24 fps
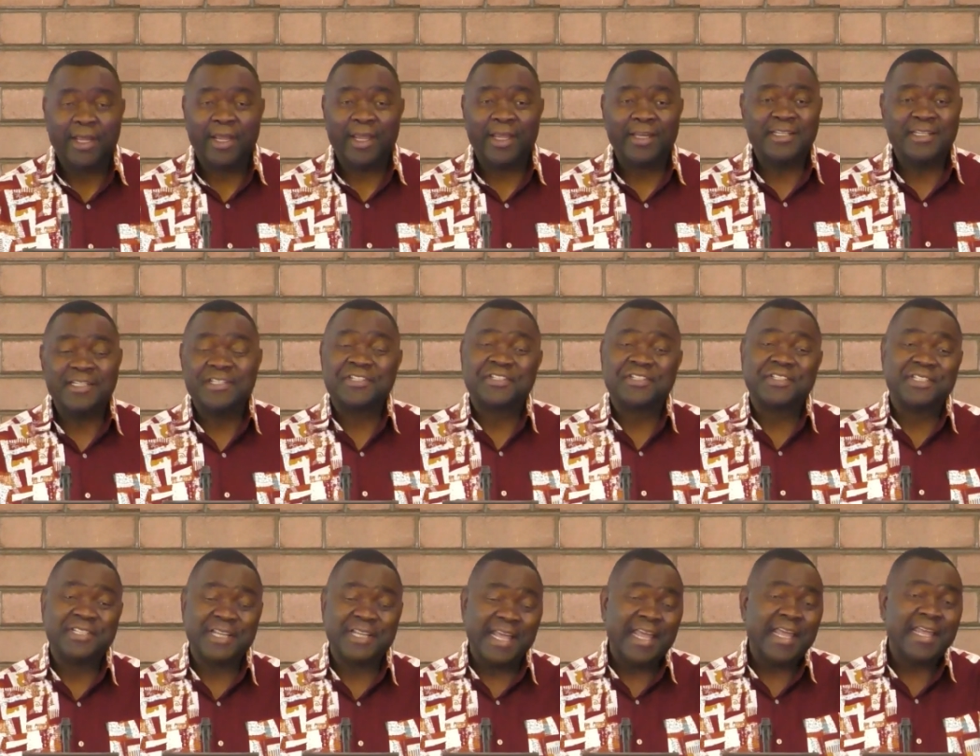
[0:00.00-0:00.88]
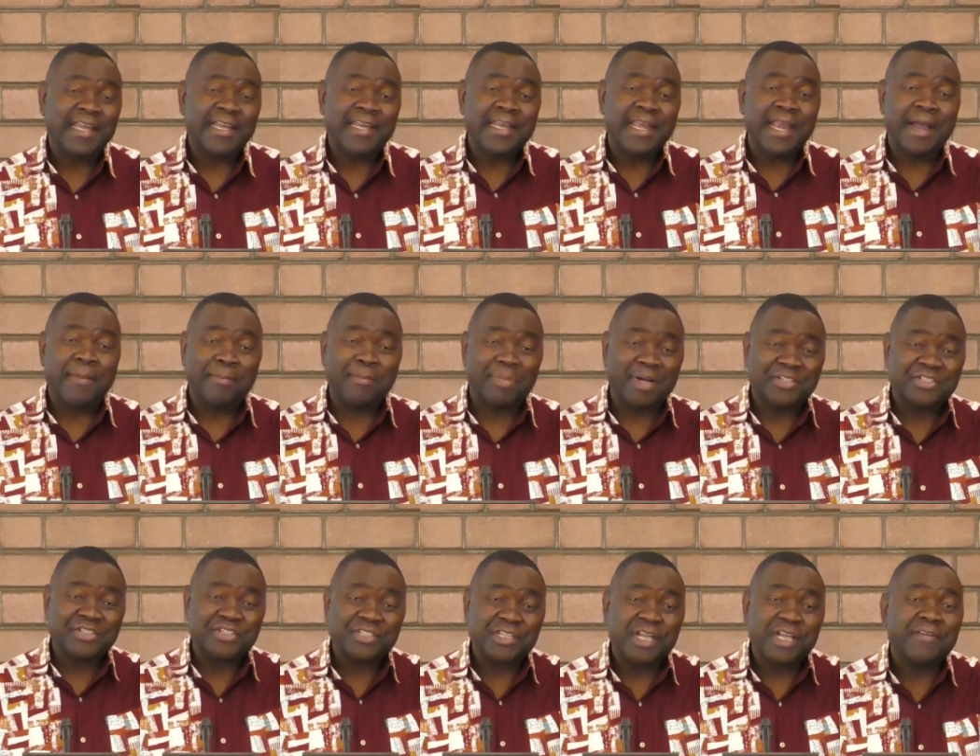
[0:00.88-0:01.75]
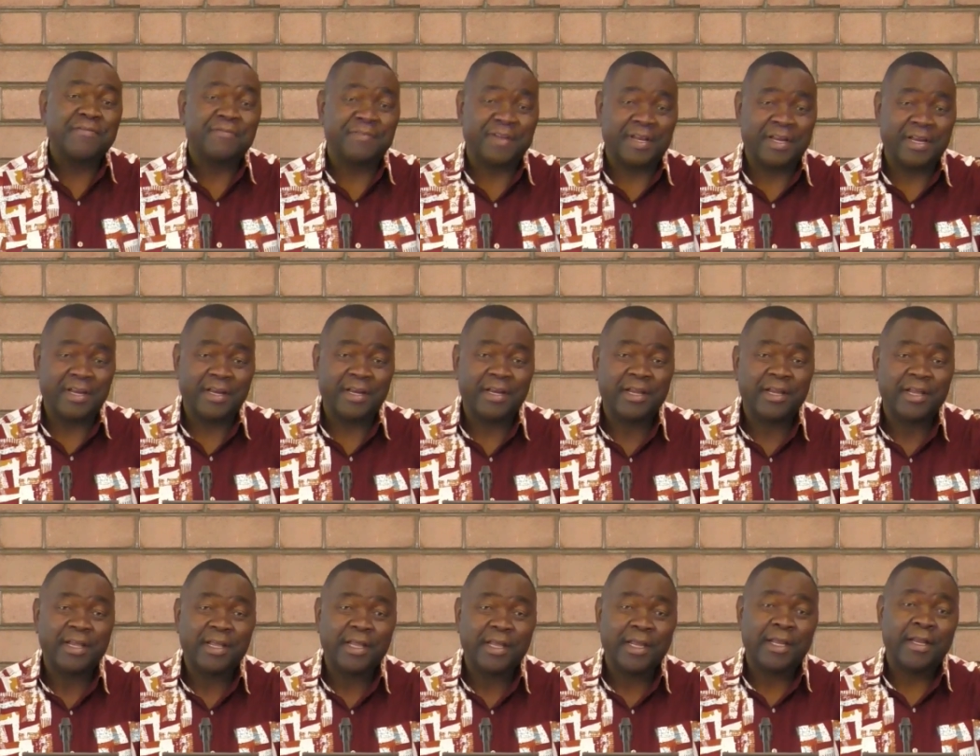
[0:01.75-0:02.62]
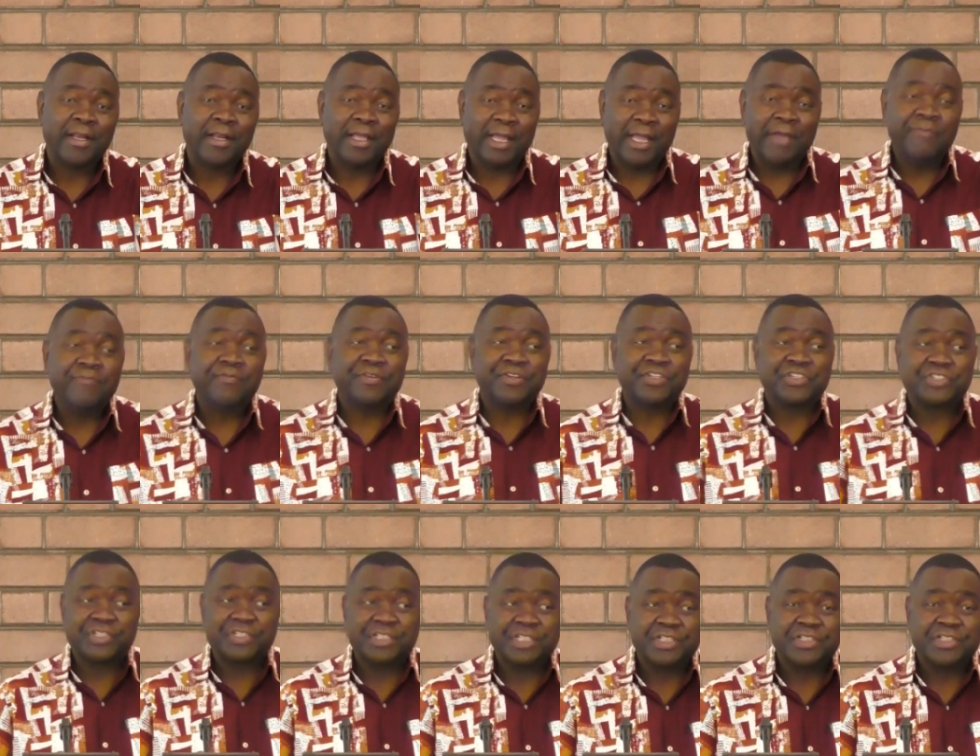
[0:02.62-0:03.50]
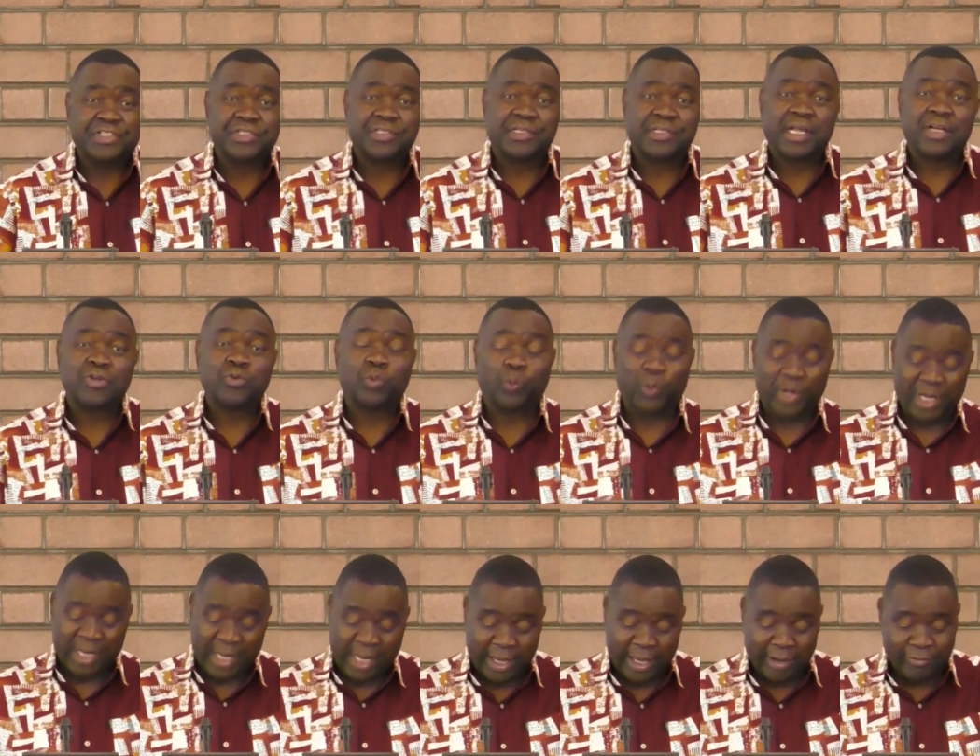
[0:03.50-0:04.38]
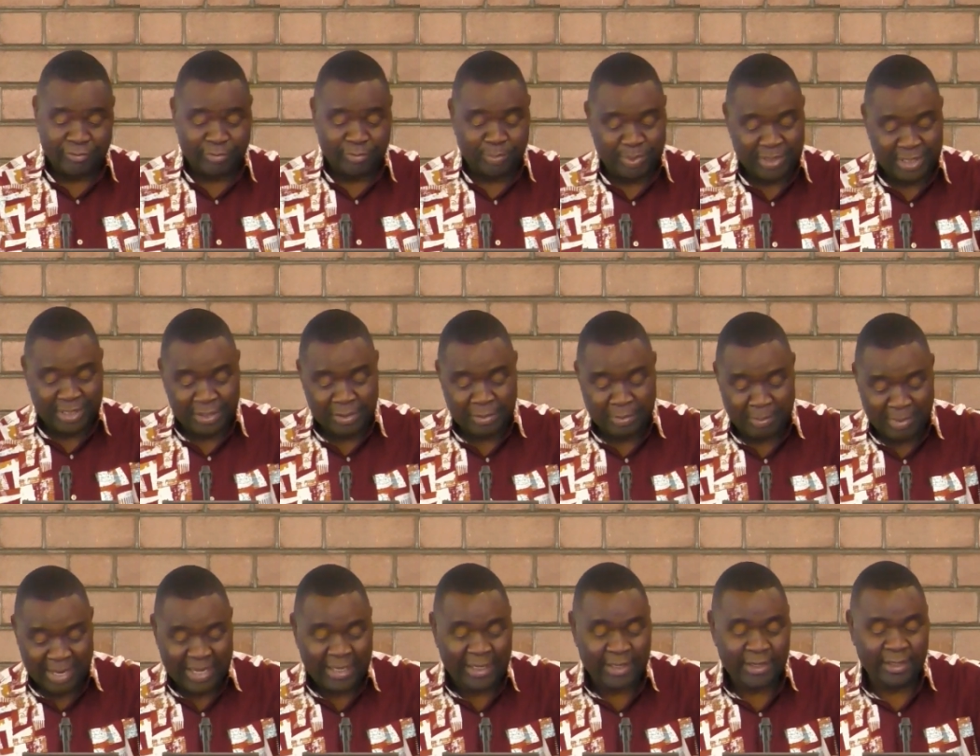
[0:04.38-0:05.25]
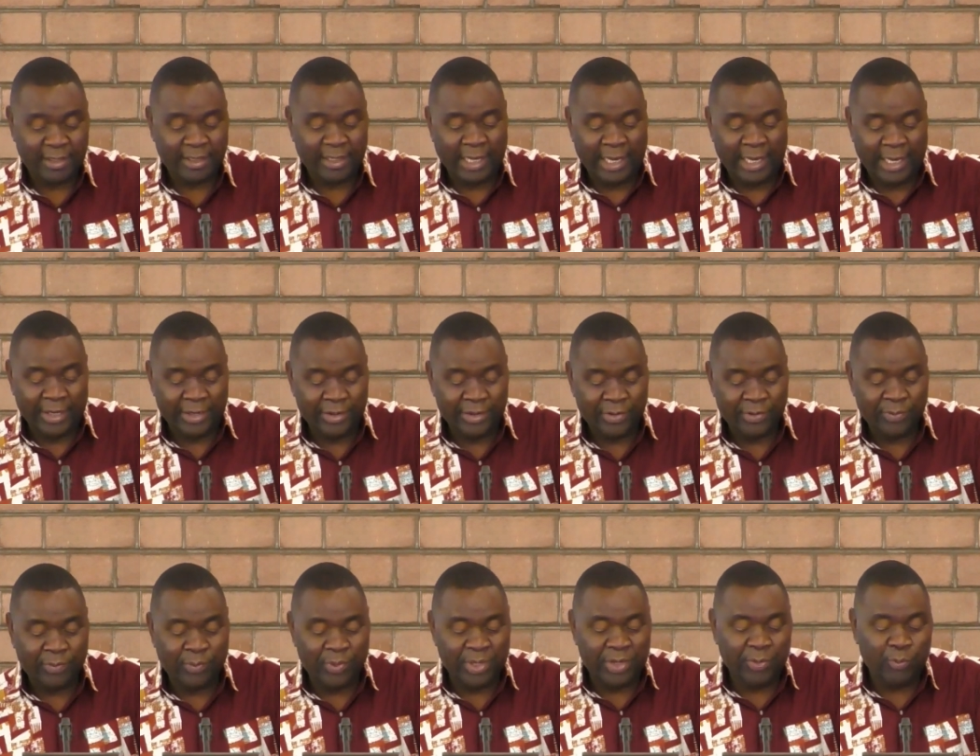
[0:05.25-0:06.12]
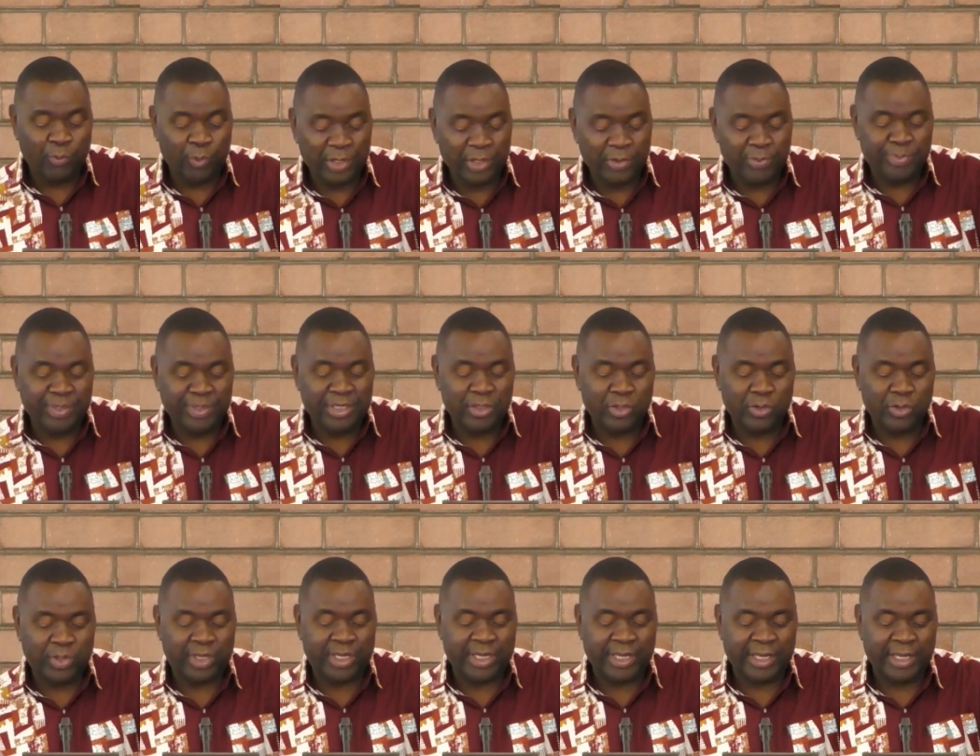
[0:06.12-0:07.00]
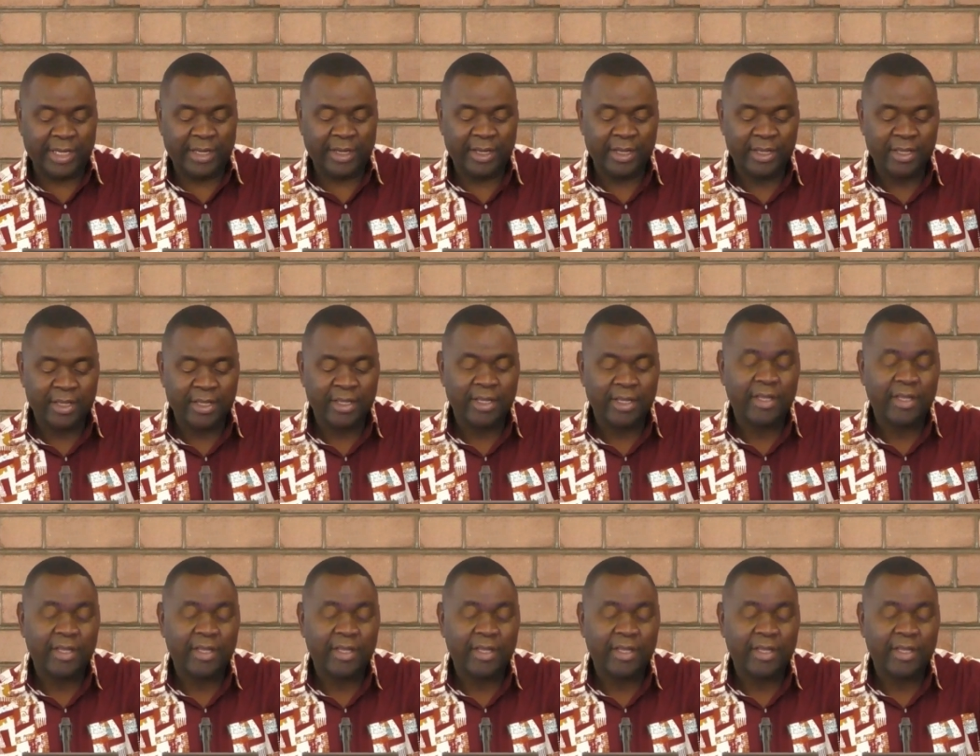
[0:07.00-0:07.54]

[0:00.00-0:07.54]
it is day number 7 in the emphasis that we have been making, and we will be looking